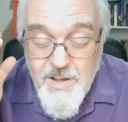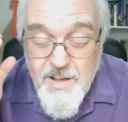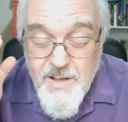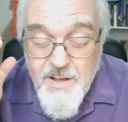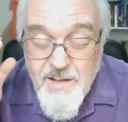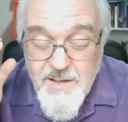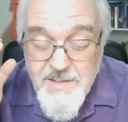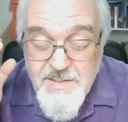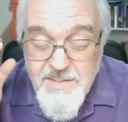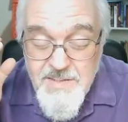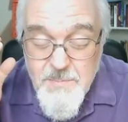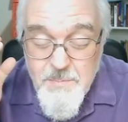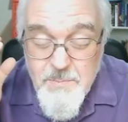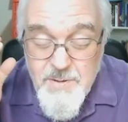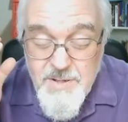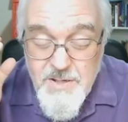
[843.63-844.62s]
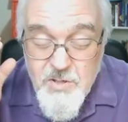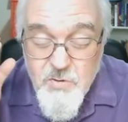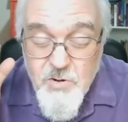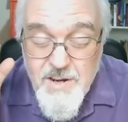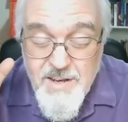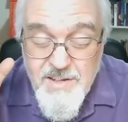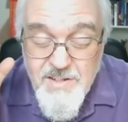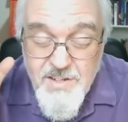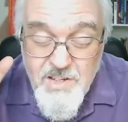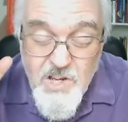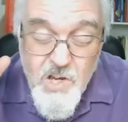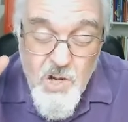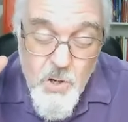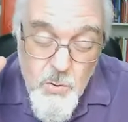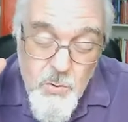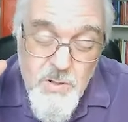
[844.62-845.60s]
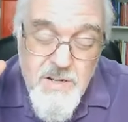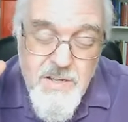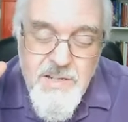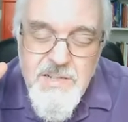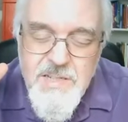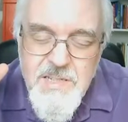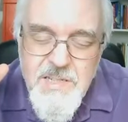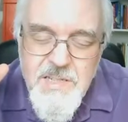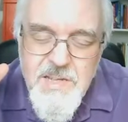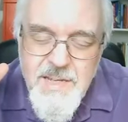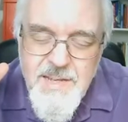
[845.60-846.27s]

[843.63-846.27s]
are simply trying to goad us,